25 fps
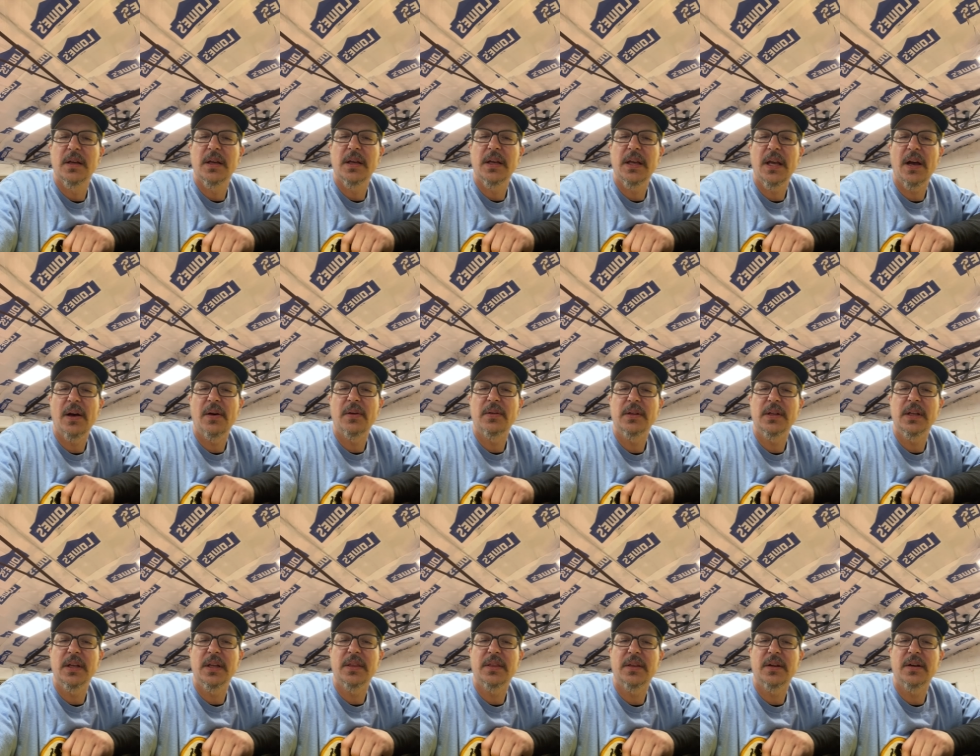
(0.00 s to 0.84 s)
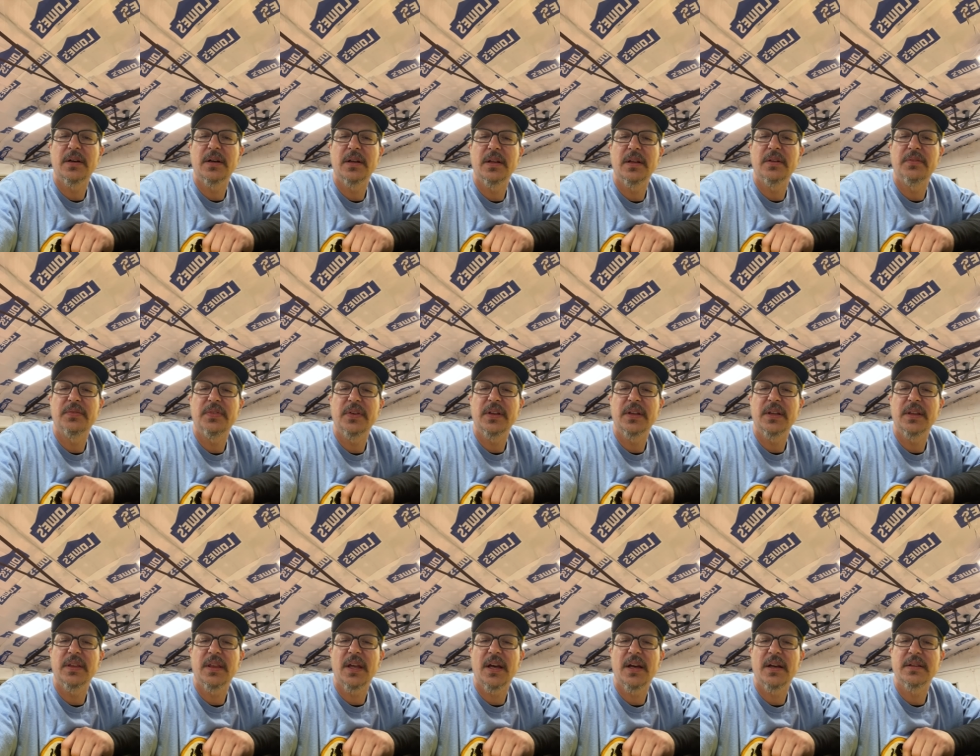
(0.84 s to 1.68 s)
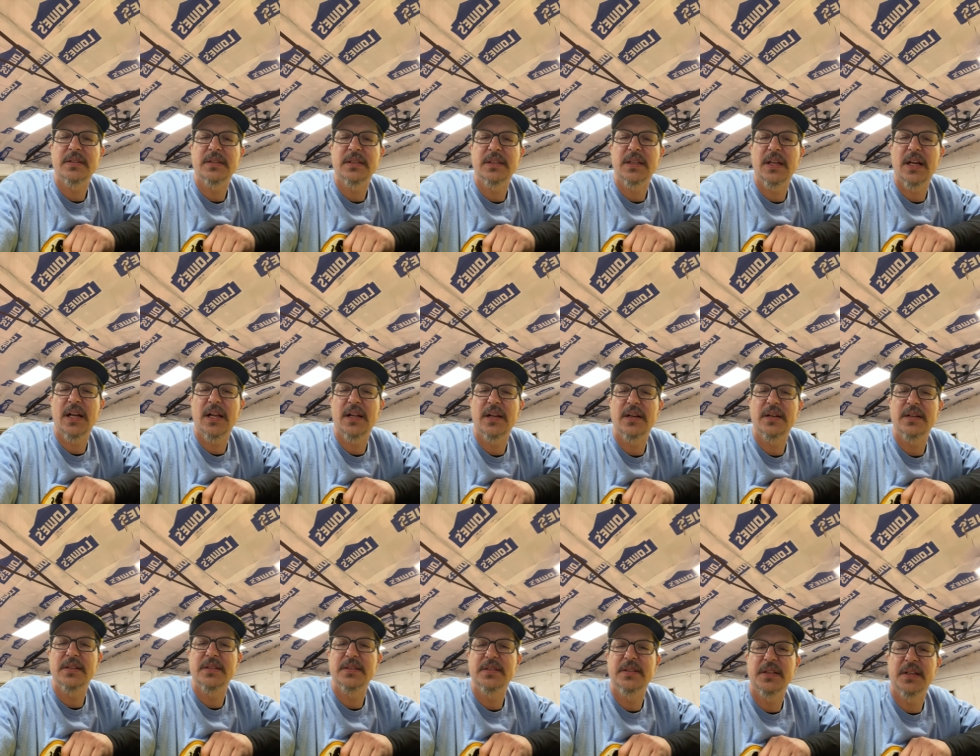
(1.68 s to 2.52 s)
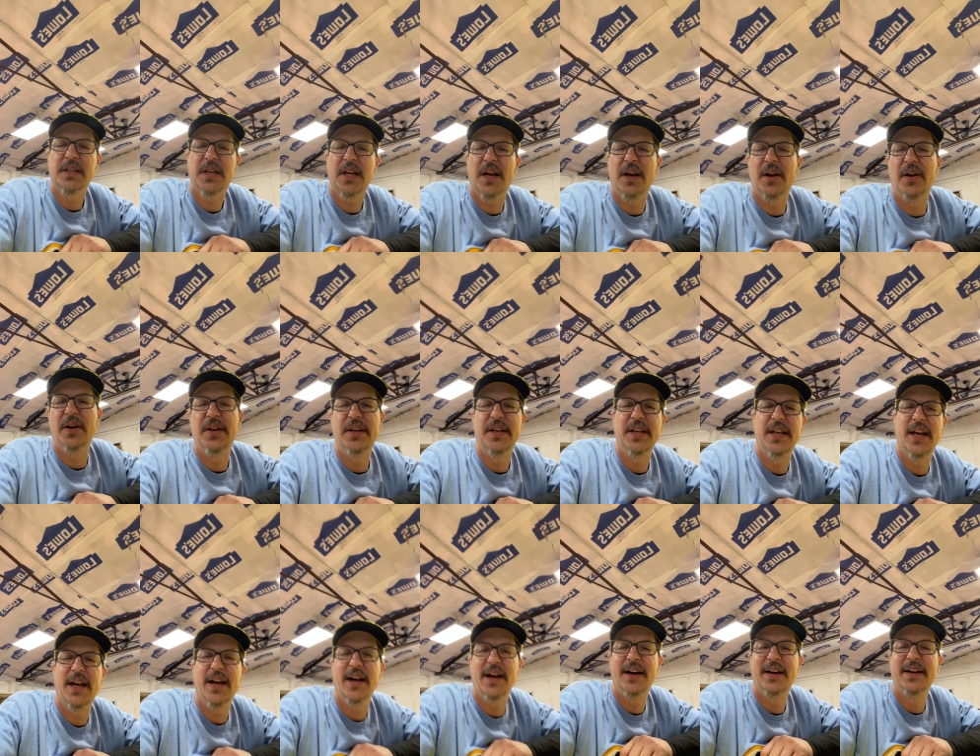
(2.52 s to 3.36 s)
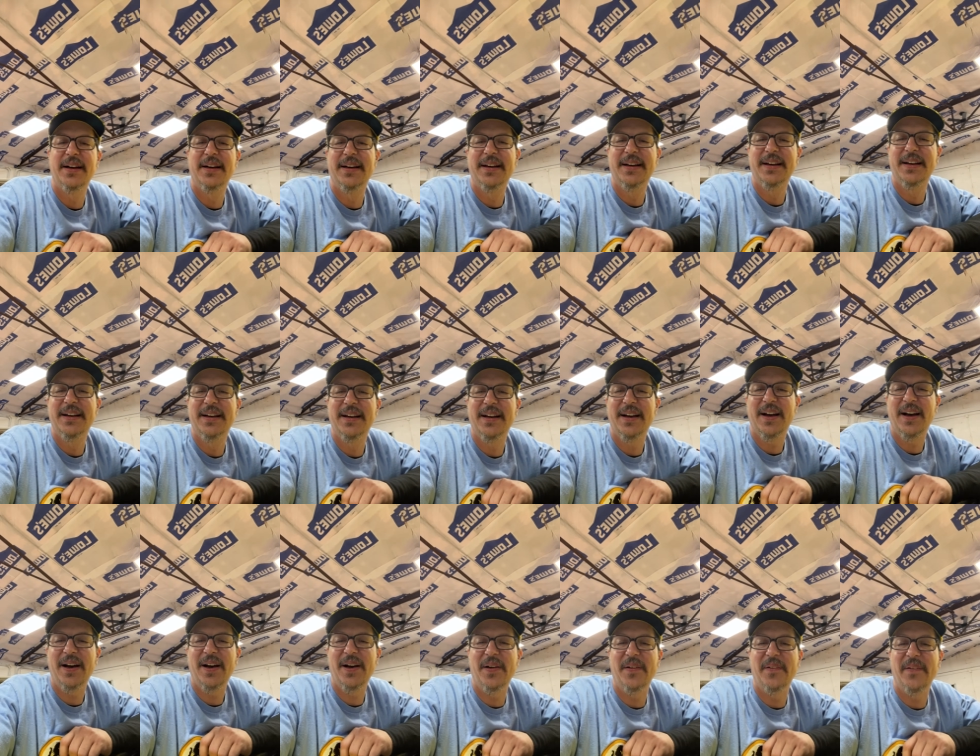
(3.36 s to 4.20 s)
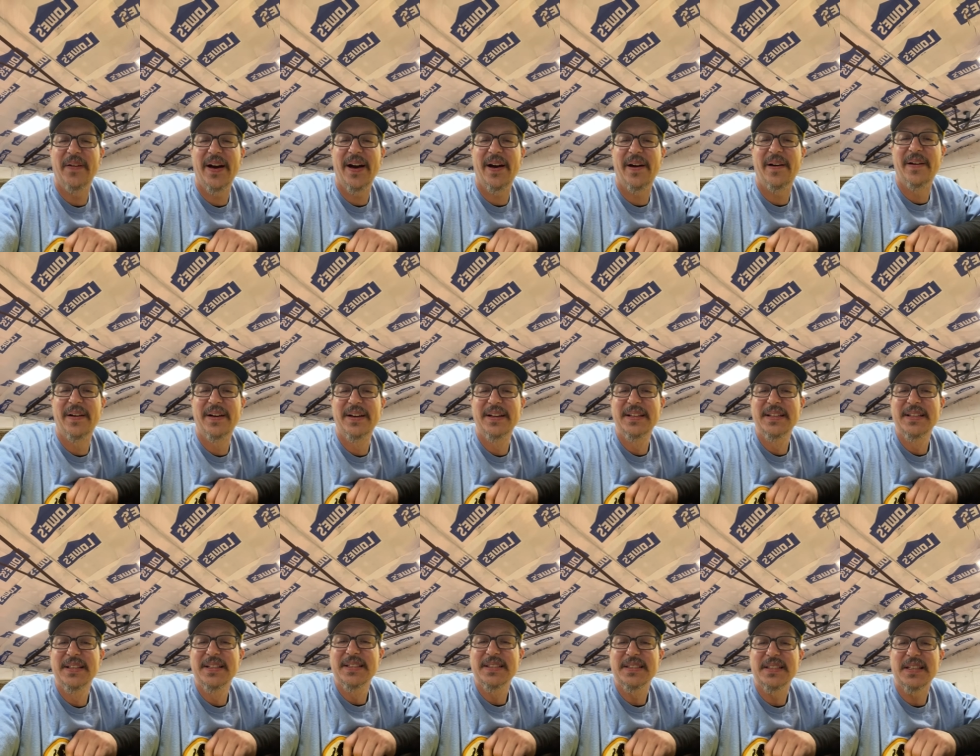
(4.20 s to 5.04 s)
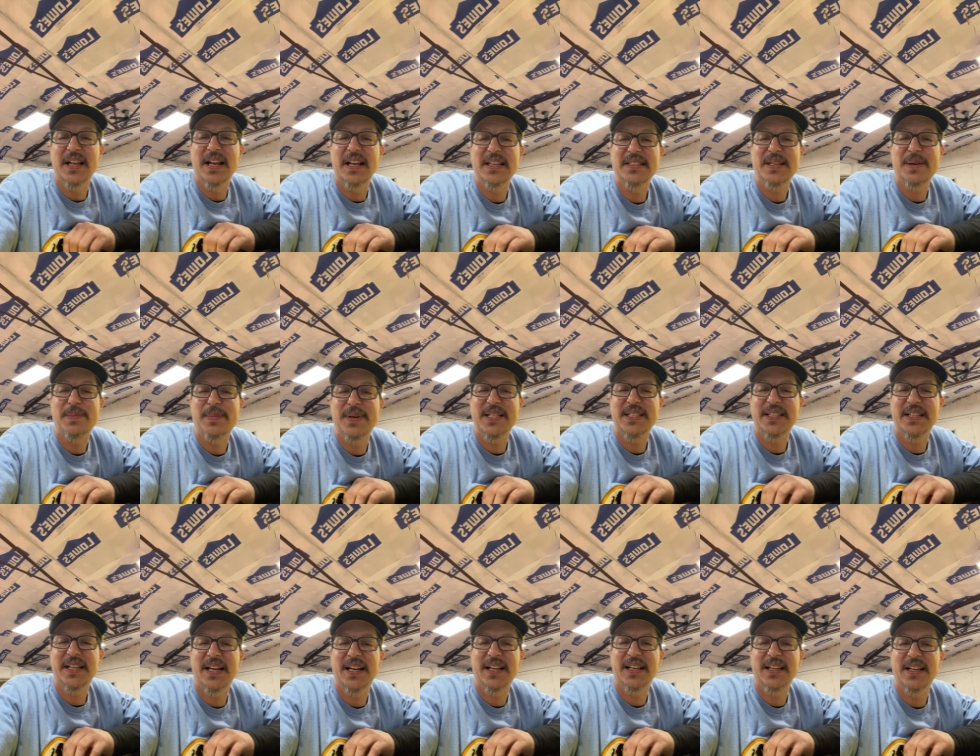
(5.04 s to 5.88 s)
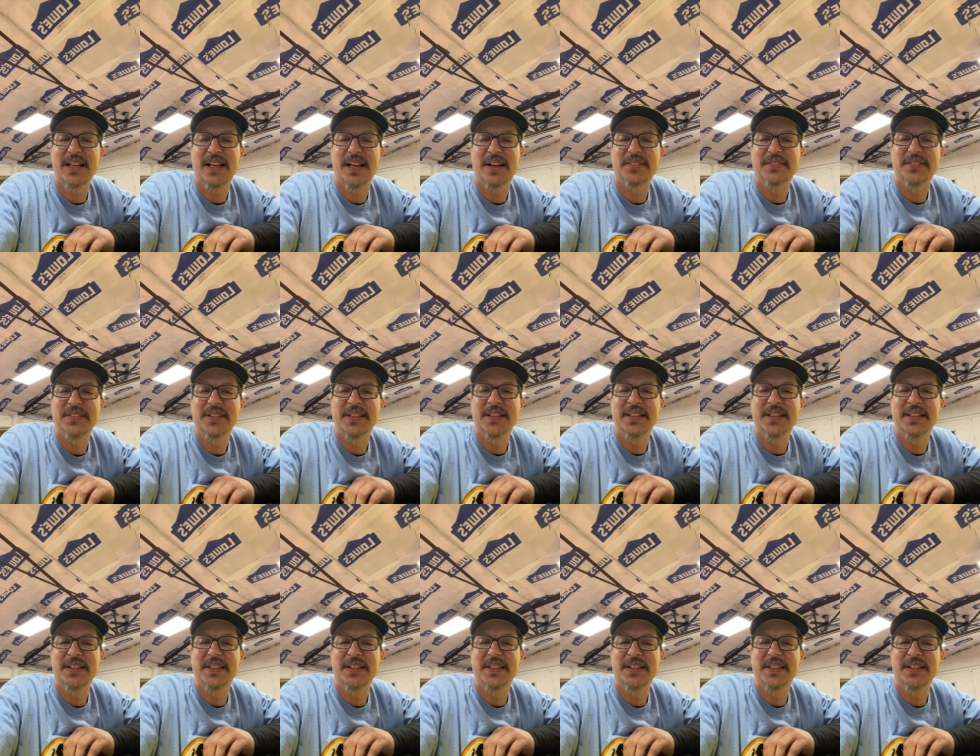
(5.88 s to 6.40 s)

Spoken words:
yeah, only $30,000 to $50,000 to go. Yeah. Oh wow, that's how much you got left.